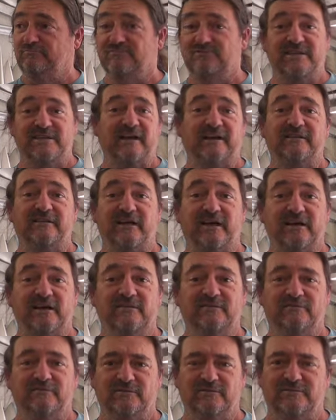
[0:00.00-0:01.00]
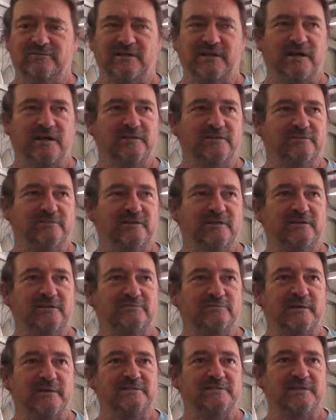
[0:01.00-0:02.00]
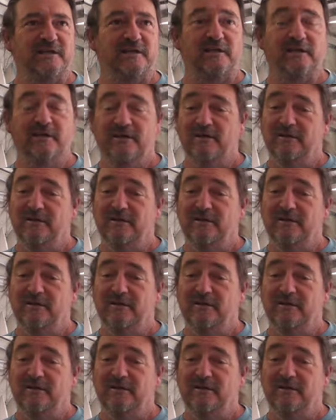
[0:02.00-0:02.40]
Saturday. What today? Today's Wednesday.